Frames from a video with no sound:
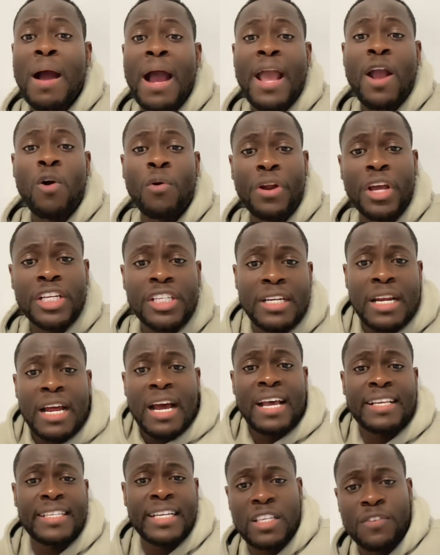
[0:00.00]

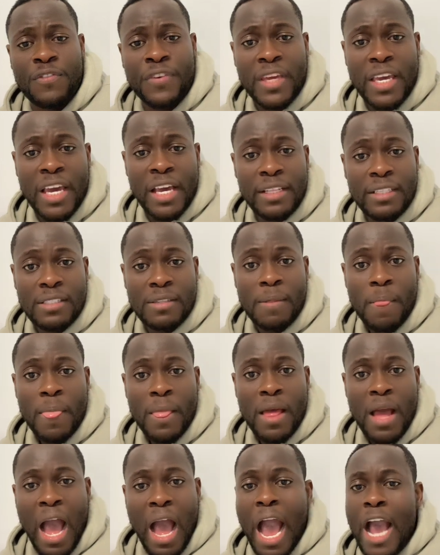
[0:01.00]
original certificate.
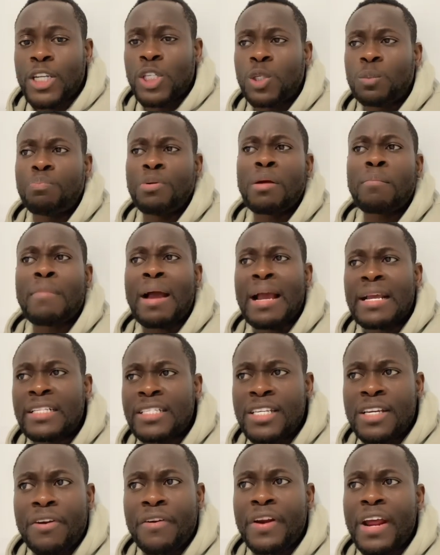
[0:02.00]
I should bring my
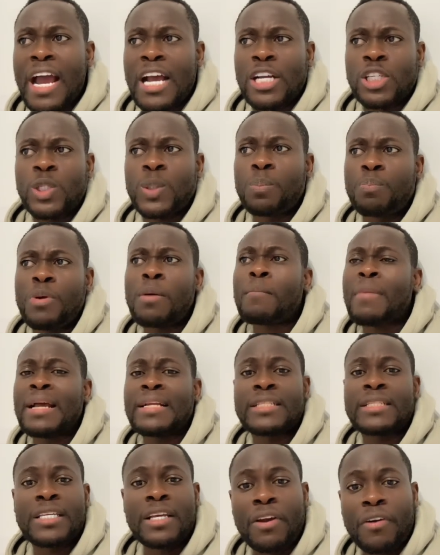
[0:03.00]
degree. I should bring
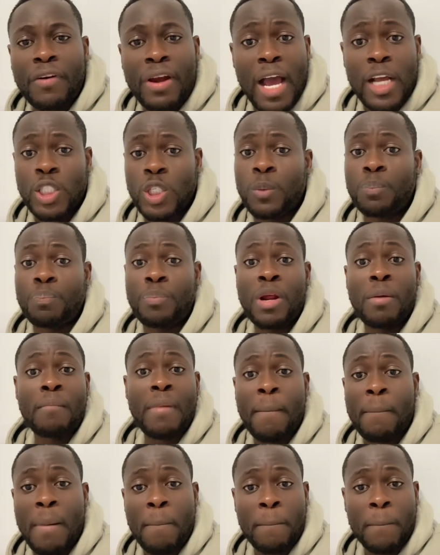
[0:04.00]

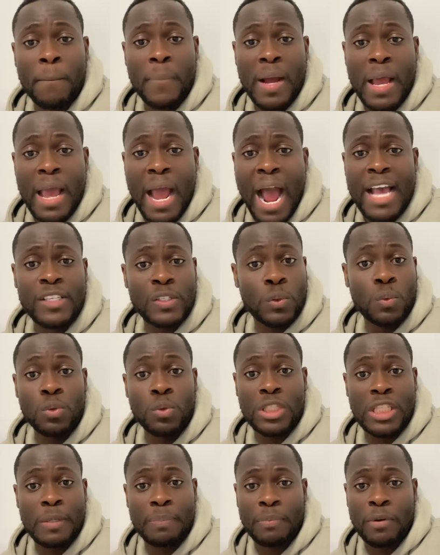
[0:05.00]
my high school
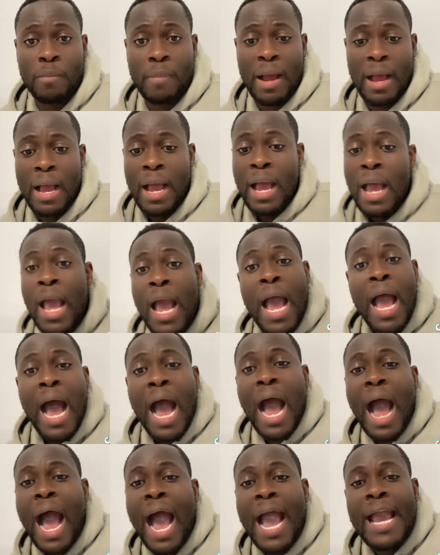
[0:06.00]
diploma.
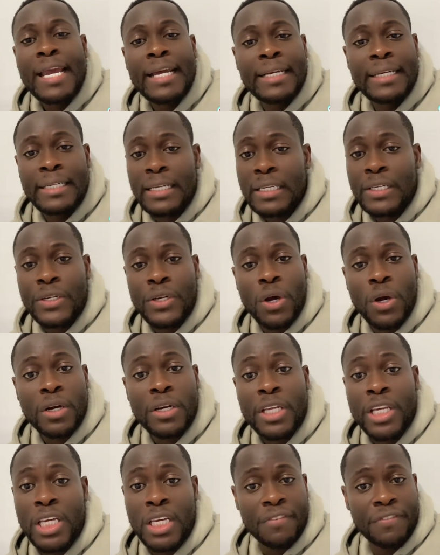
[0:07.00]
I did
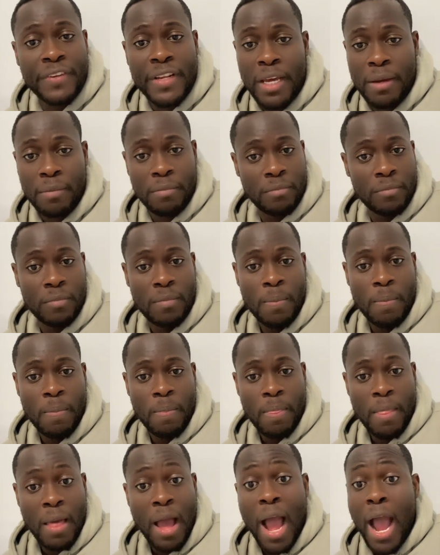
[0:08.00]
not give them.
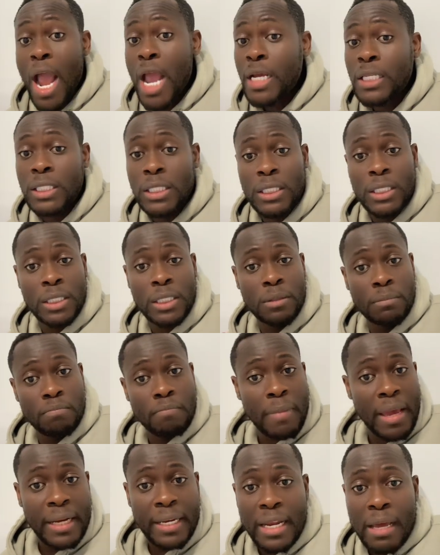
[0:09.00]
I
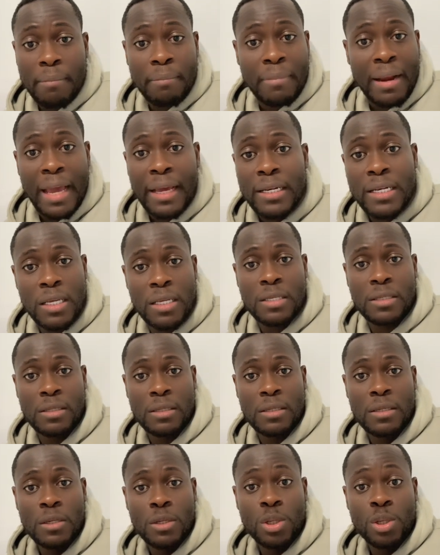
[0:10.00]
made them like this.
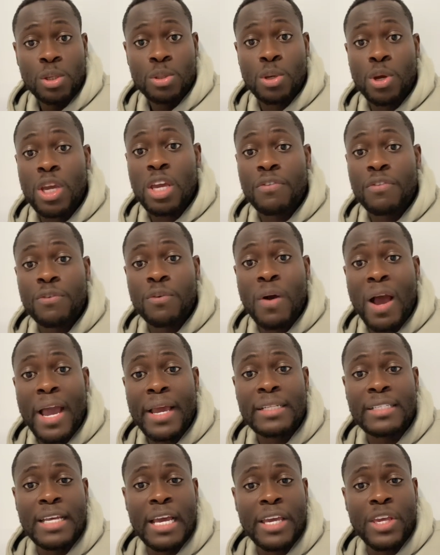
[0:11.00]
So if you are
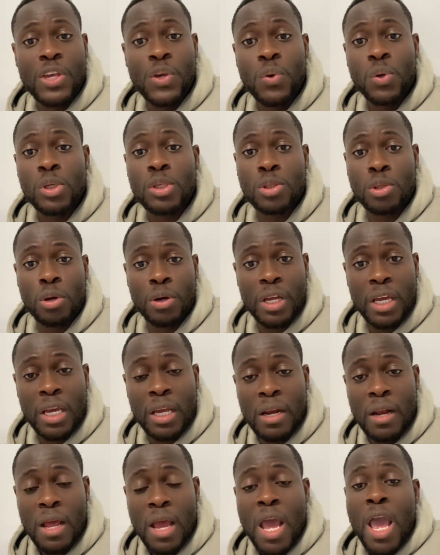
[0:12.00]
in Turkey, you are
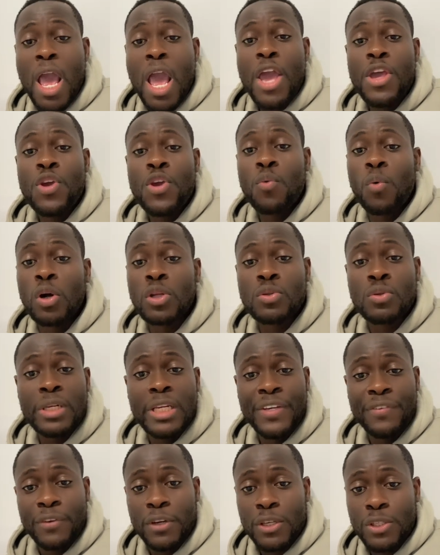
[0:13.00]
studying and you want to
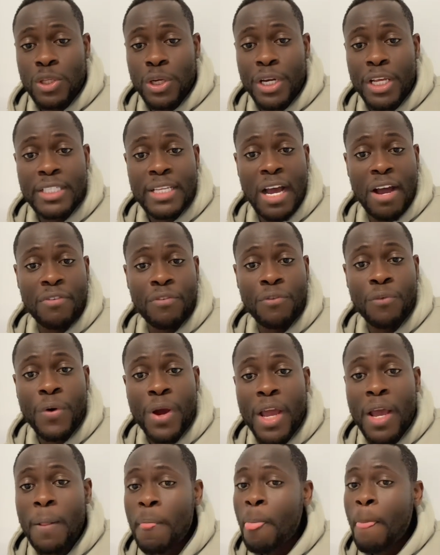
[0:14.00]
leave your studies
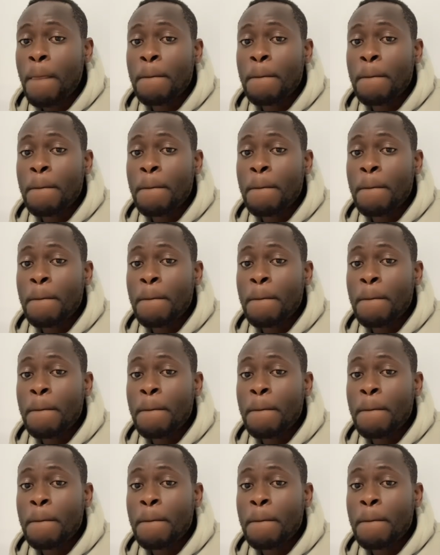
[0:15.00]
halfway,